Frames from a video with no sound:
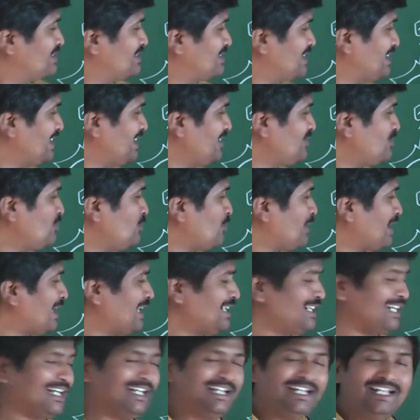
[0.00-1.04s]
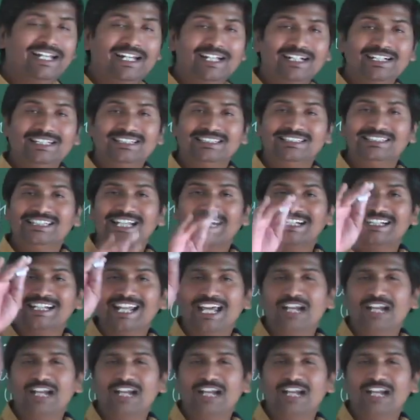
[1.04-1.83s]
that is located in the